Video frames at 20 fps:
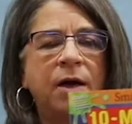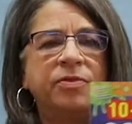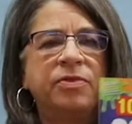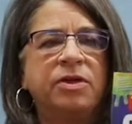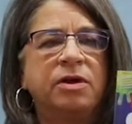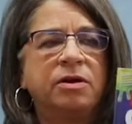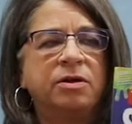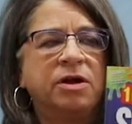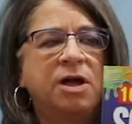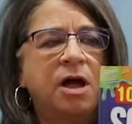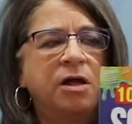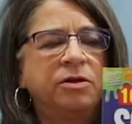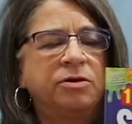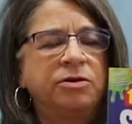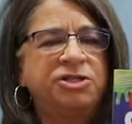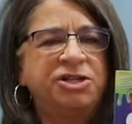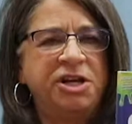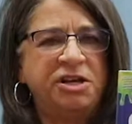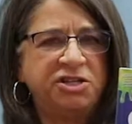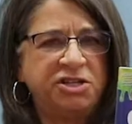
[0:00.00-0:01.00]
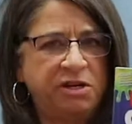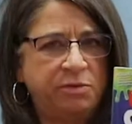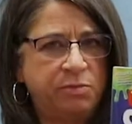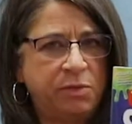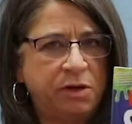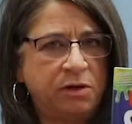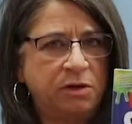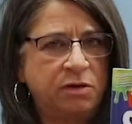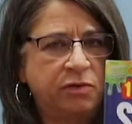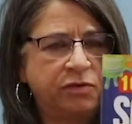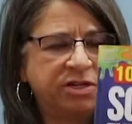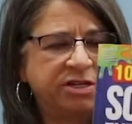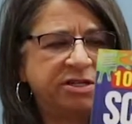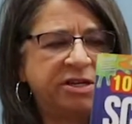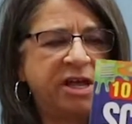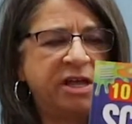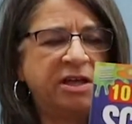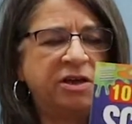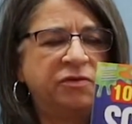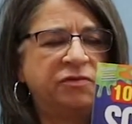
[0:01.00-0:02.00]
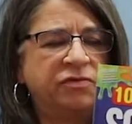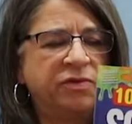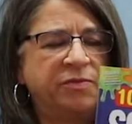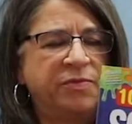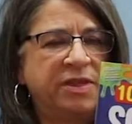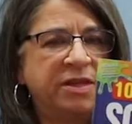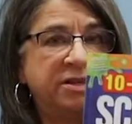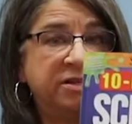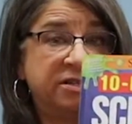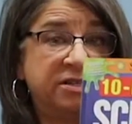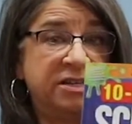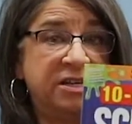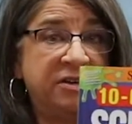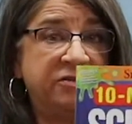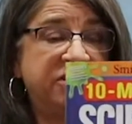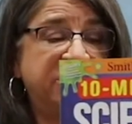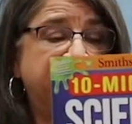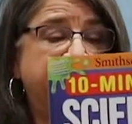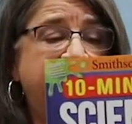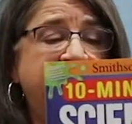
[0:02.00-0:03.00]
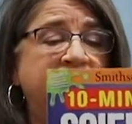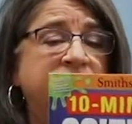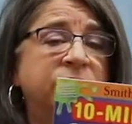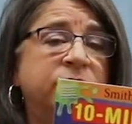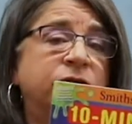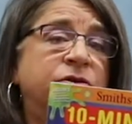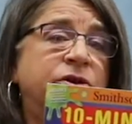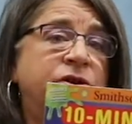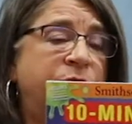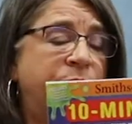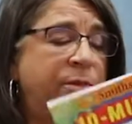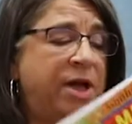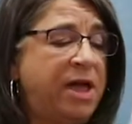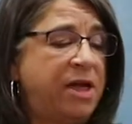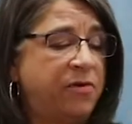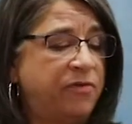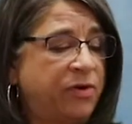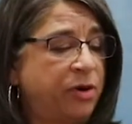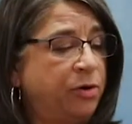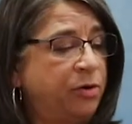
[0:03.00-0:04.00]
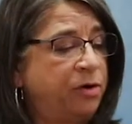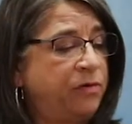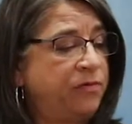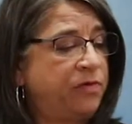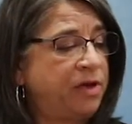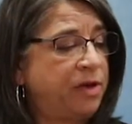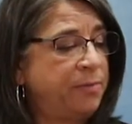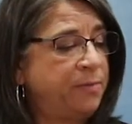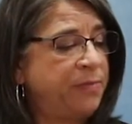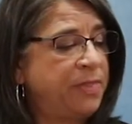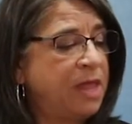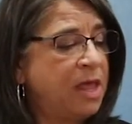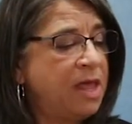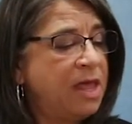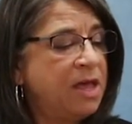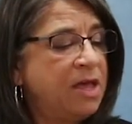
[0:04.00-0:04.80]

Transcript: The color changing milk was taken from this Steve Spangler. You may have heard of him.